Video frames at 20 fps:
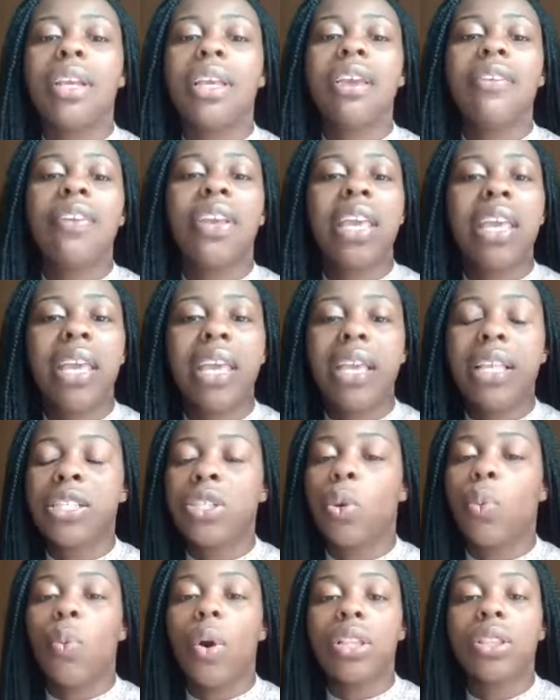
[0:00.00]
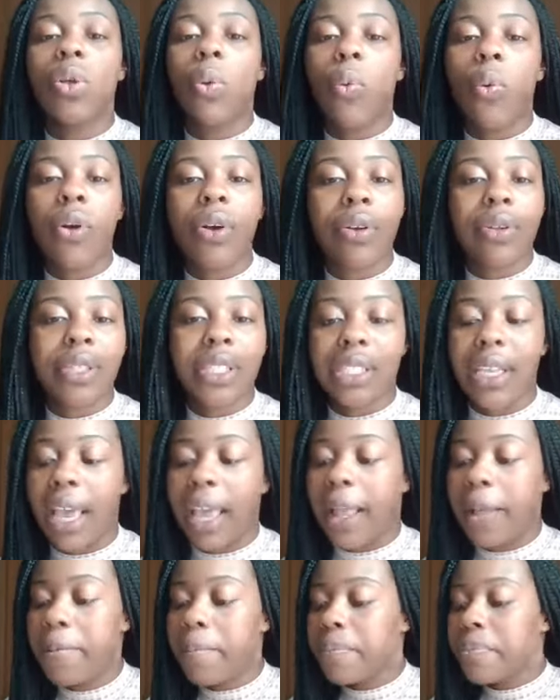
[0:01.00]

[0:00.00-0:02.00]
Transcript: to give heed to what the words say.